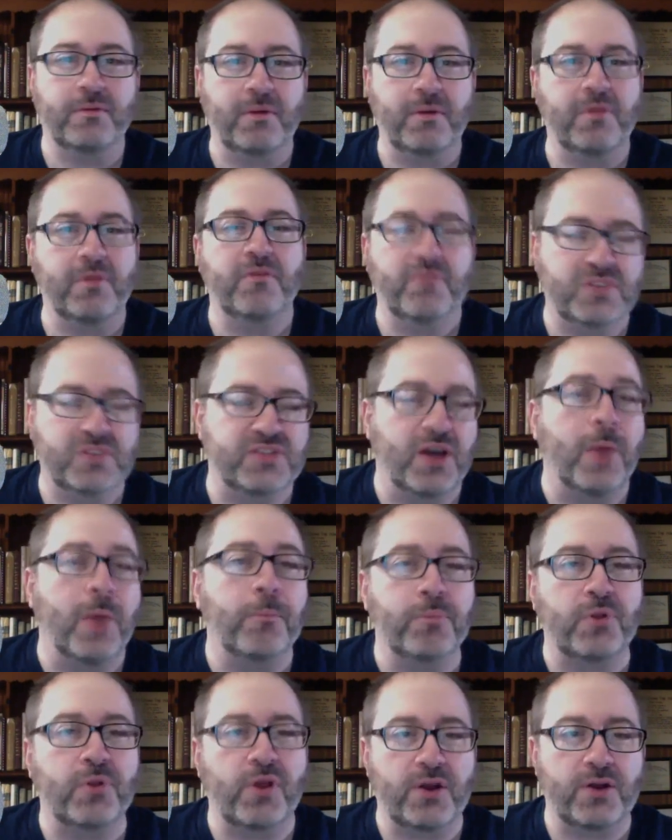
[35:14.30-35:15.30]

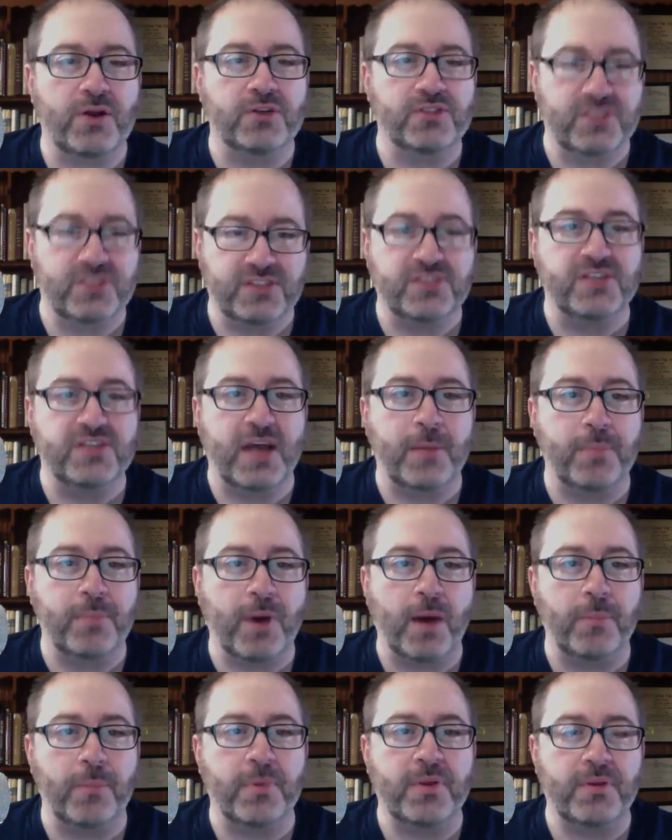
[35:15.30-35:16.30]
some players to step
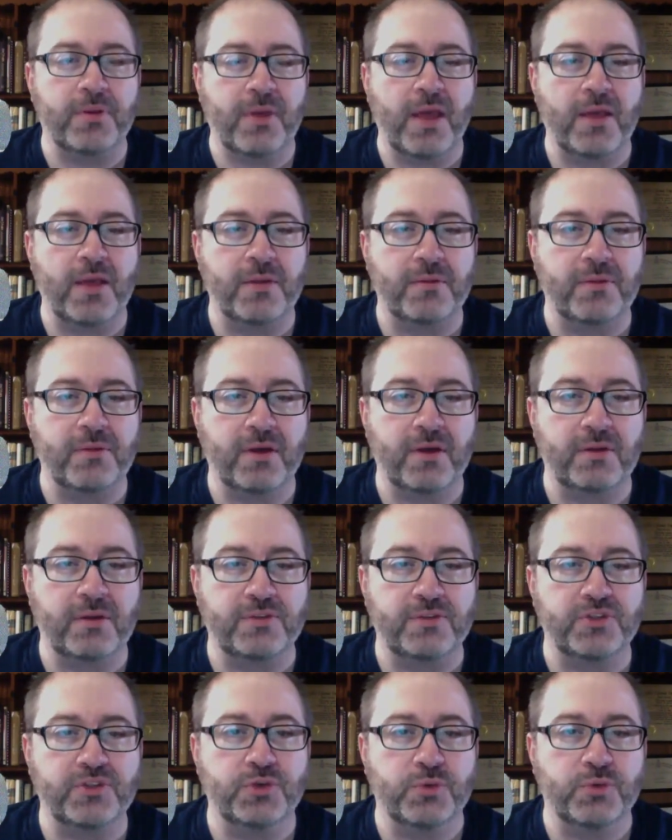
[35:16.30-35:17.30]
up and
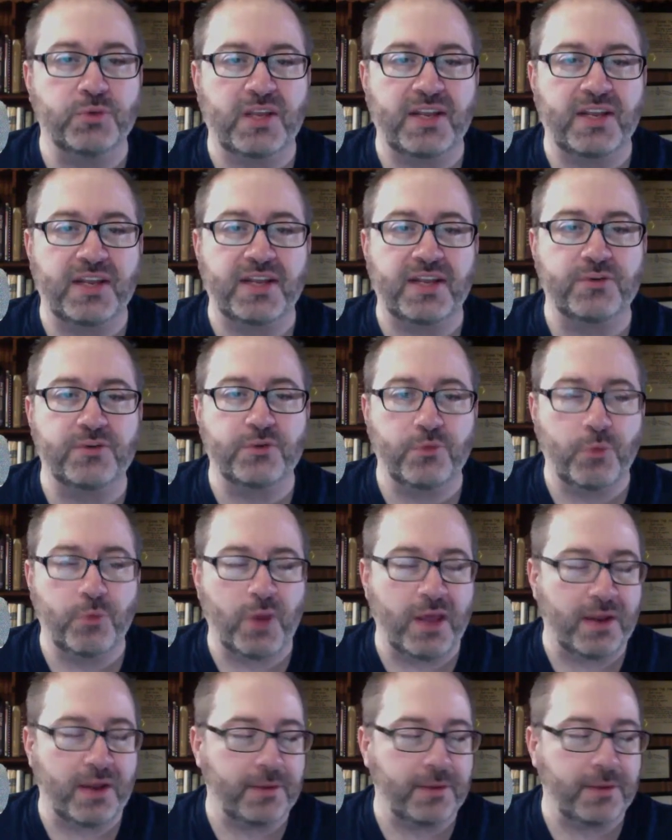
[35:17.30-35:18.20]
do what they need to win.